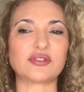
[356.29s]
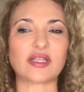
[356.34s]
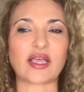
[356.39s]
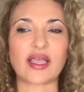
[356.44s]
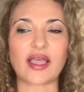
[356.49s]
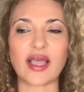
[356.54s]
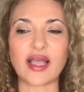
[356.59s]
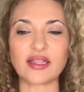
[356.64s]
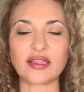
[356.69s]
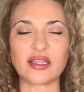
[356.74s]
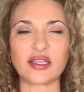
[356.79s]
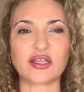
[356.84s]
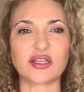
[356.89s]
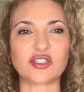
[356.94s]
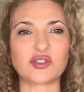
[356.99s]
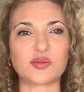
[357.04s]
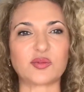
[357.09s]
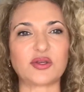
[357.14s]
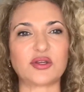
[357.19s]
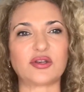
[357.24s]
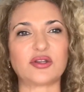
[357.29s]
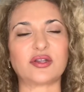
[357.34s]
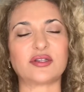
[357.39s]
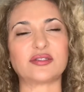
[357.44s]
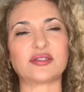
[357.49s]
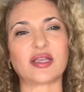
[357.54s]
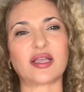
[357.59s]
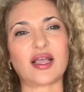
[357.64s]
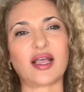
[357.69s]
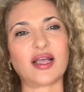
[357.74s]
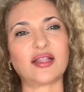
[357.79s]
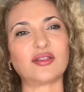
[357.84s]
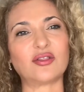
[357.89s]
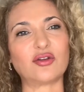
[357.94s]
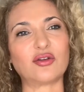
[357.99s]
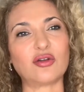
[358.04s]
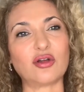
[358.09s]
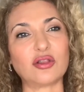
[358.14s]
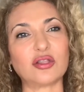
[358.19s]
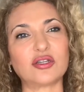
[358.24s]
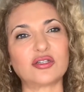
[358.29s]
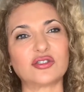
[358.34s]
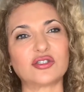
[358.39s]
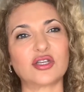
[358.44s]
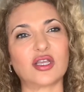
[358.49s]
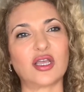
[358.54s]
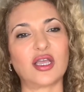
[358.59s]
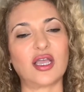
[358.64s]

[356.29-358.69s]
I had the experience, I had the knowledge,